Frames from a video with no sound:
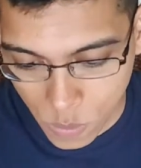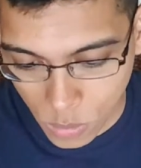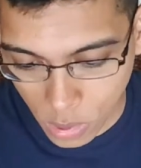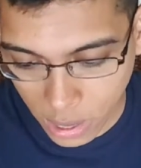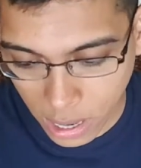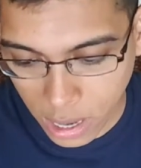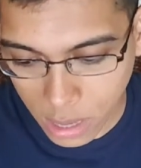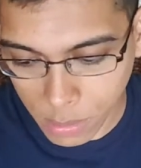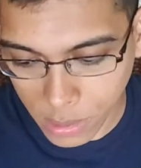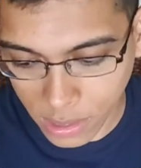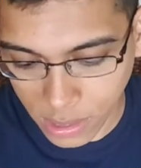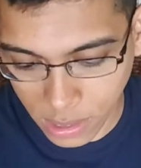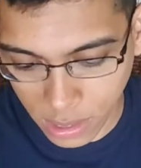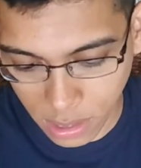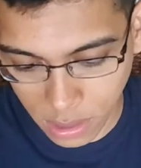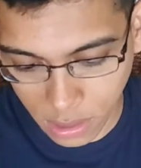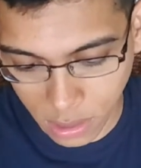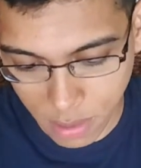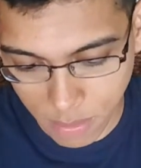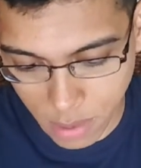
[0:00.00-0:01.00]
Now let me
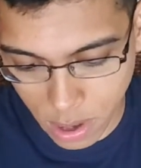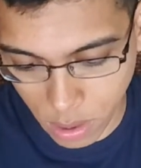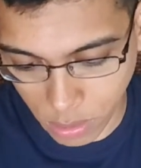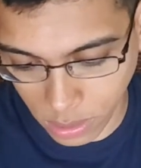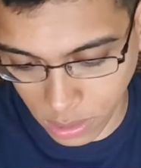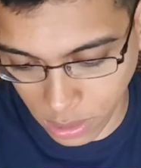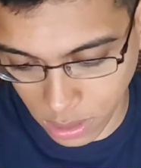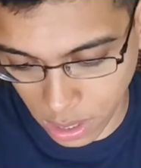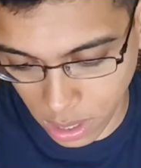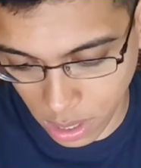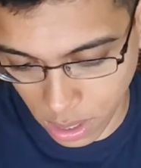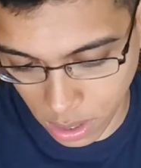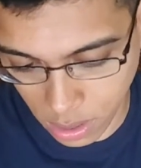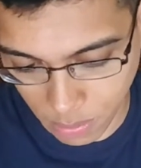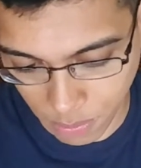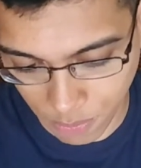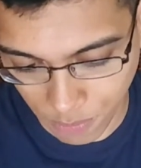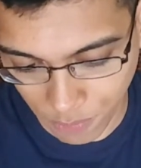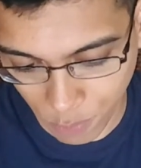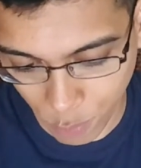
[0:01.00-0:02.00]
see some notes here.
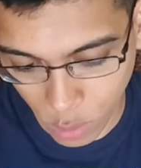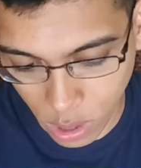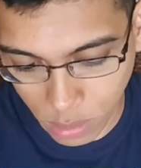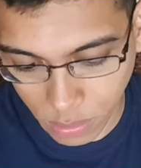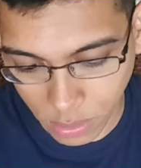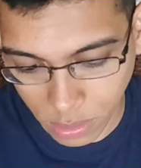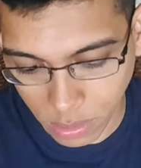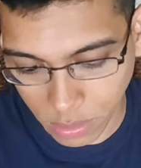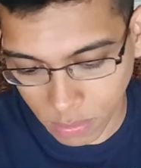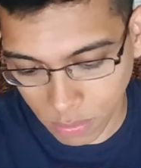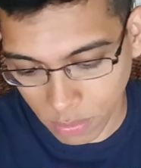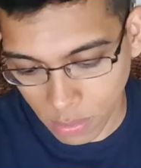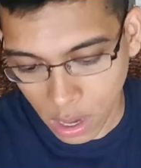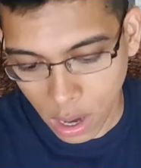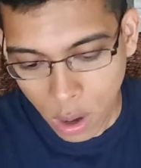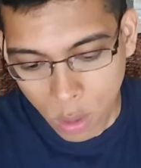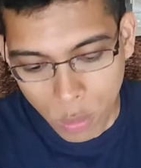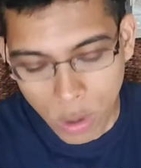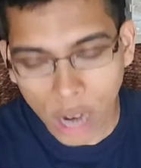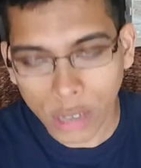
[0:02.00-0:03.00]
Oops.
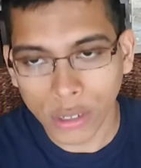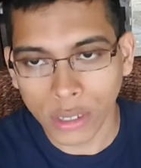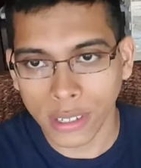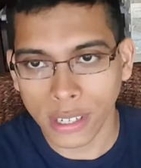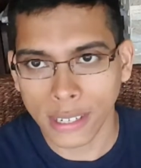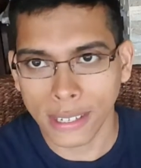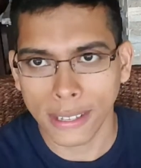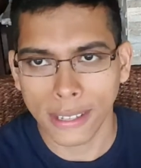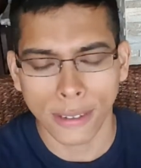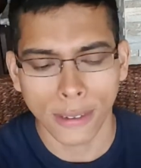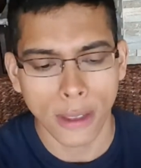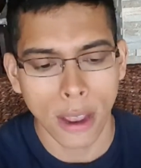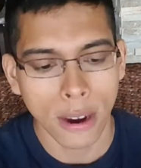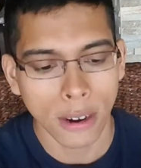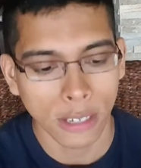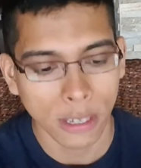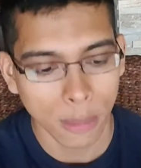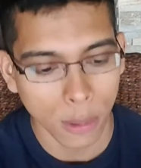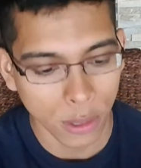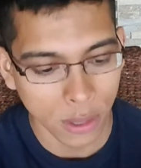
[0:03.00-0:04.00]
Roger says that the
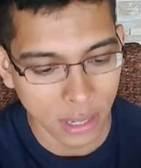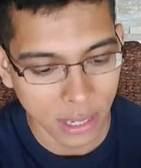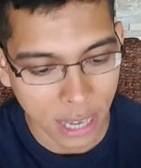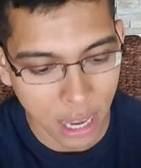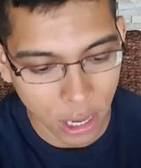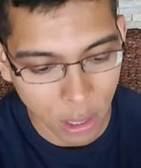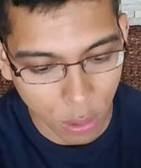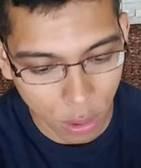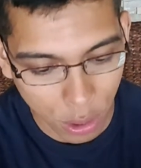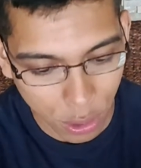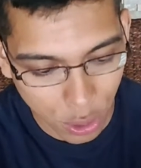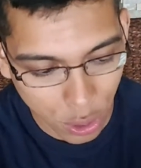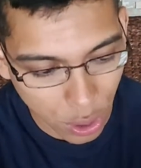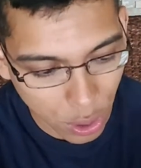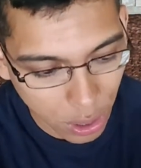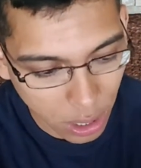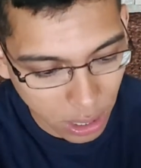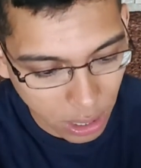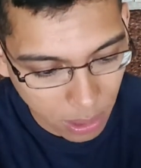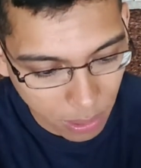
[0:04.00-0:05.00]
song is supposed to take you on a
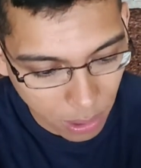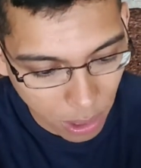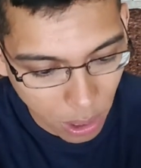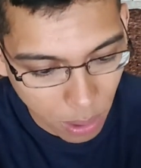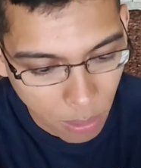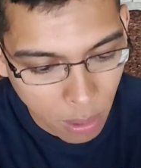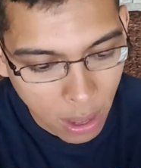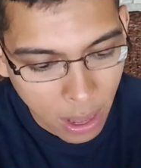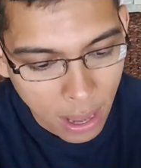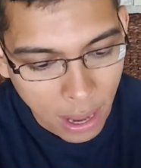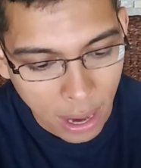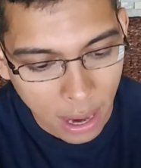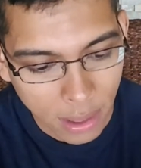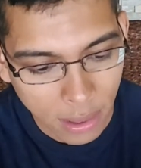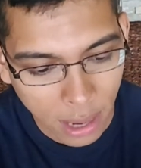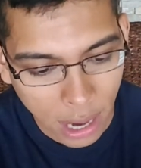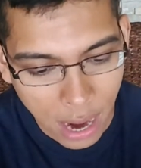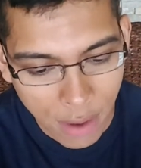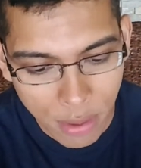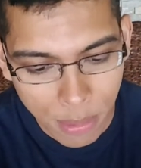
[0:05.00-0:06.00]
journey, you know,
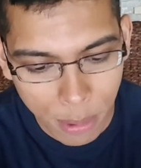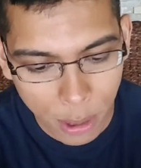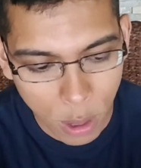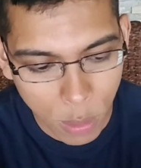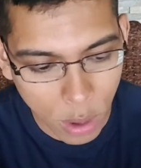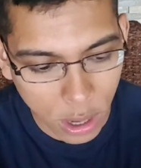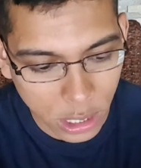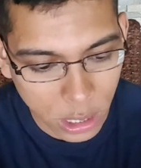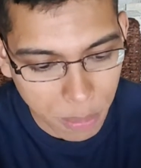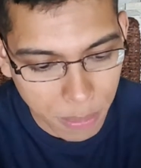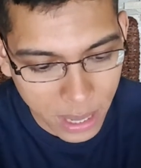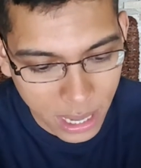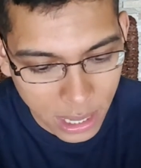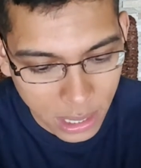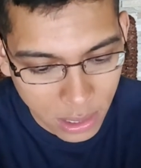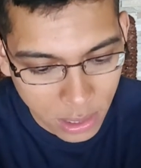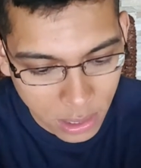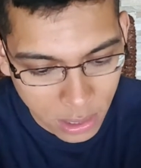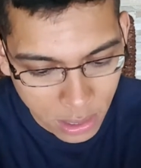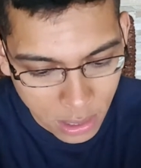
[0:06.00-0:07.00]
and that everybody wants
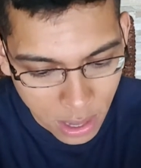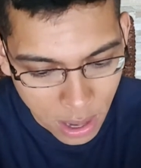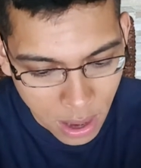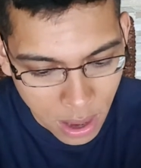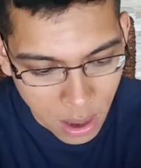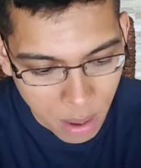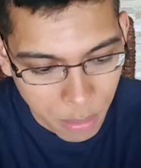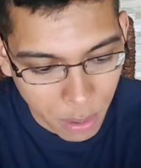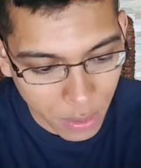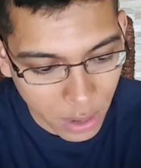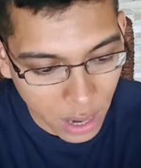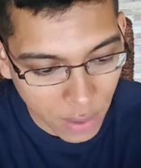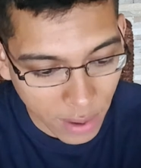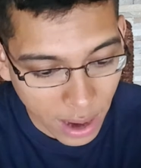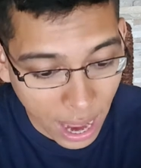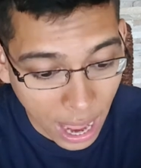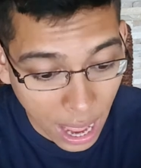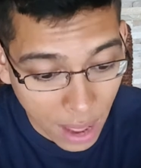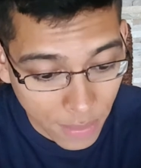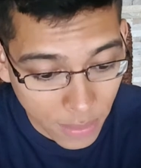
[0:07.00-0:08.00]
peace, but we never
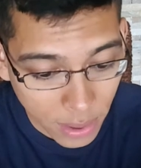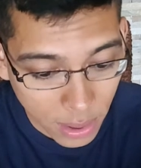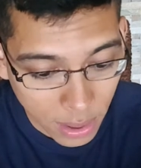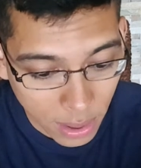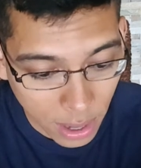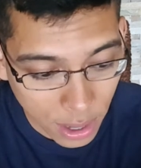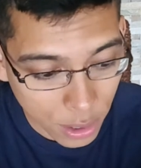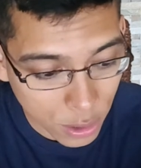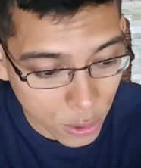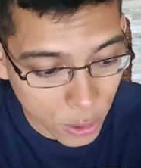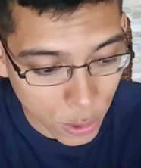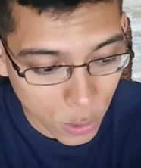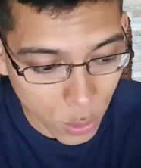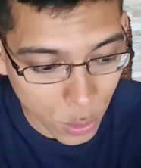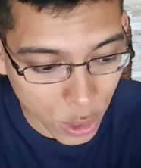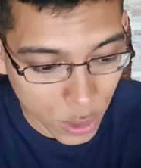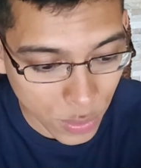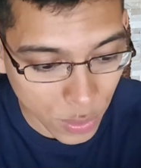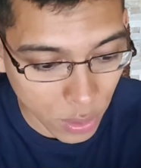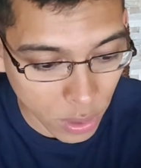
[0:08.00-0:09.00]
have it, and it's just
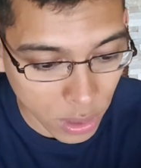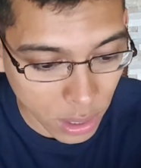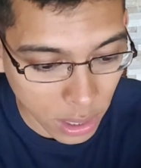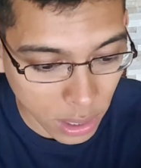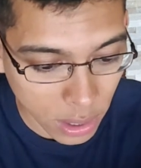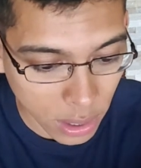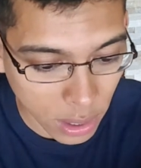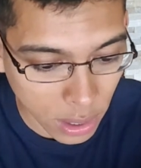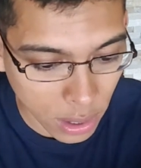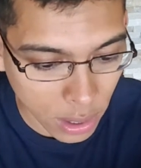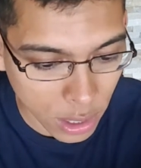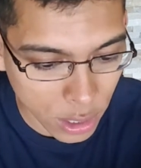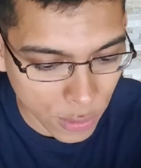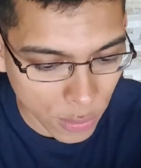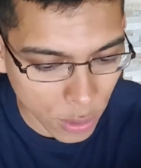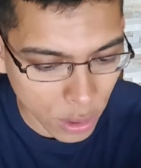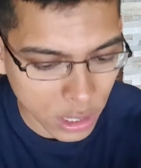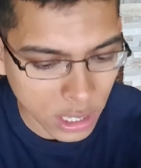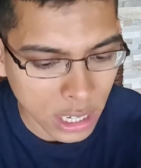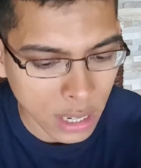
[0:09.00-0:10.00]
wishful thinking. His
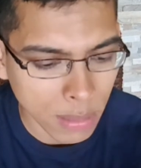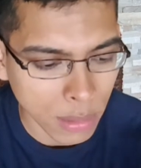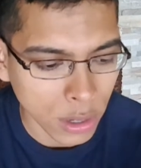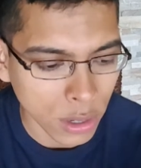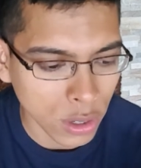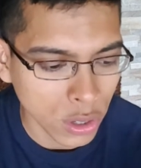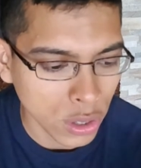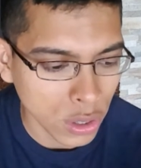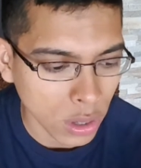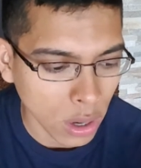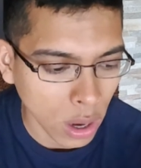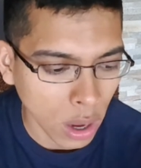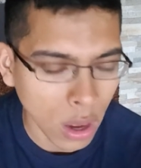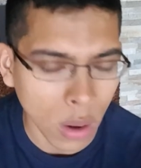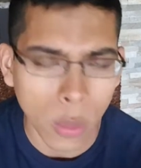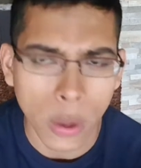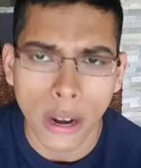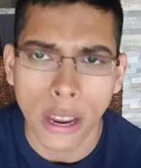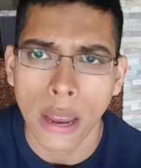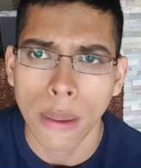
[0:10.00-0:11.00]
first image
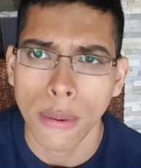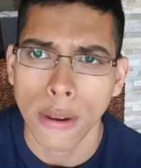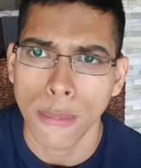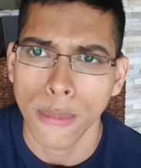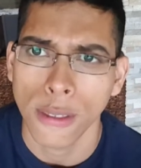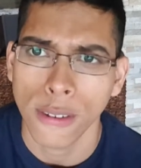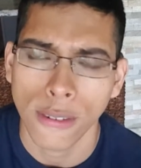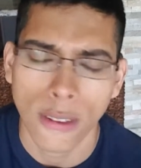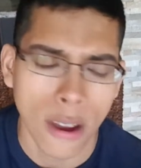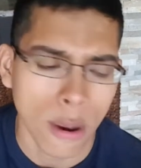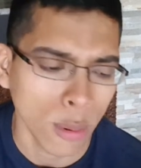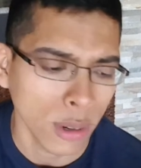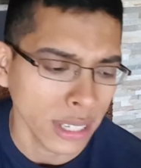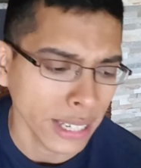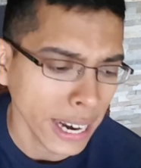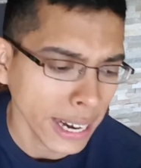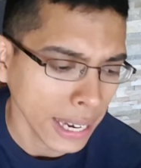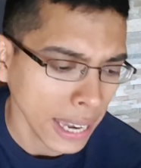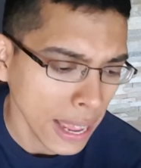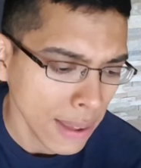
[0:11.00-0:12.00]
when coming up with the song was
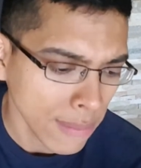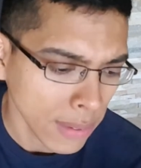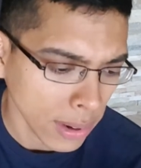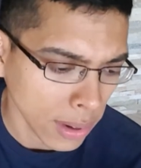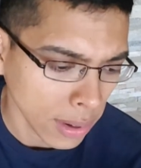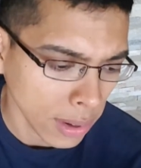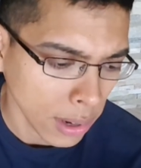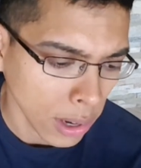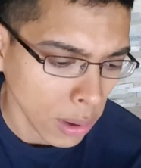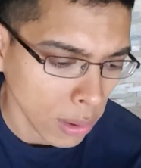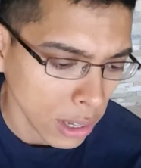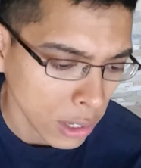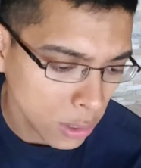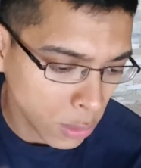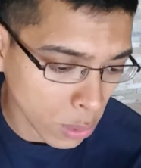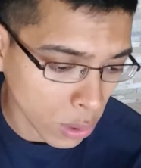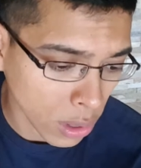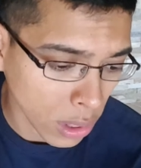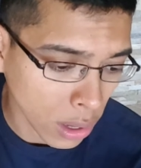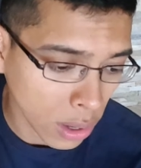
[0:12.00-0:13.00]
9/11, you know,
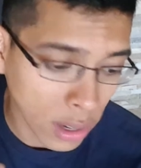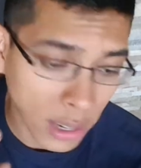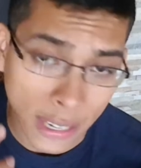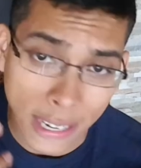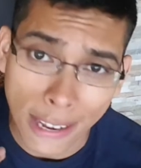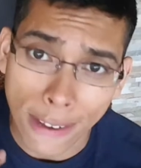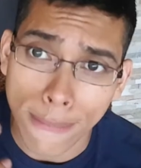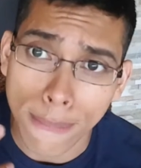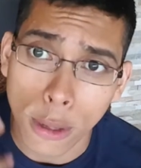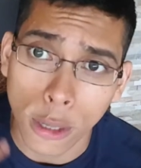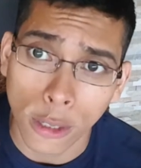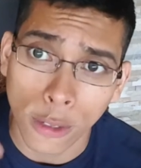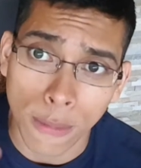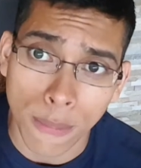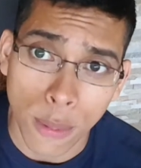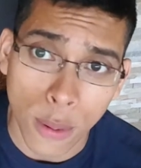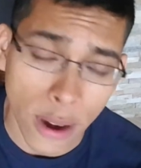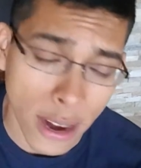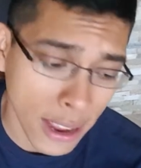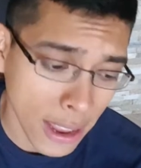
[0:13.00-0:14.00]
that's where the idea of Birds
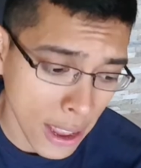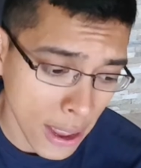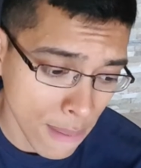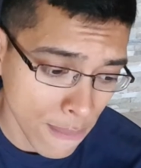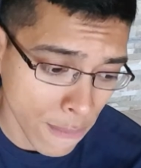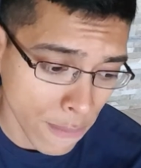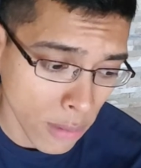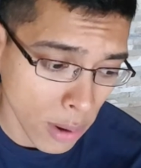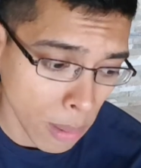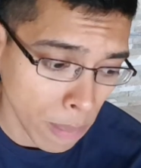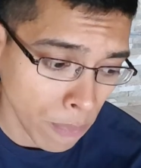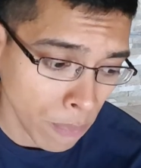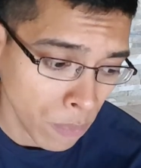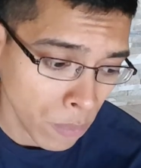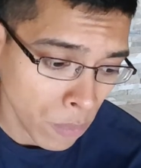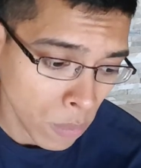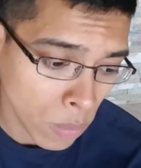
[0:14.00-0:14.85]
of Prey came from.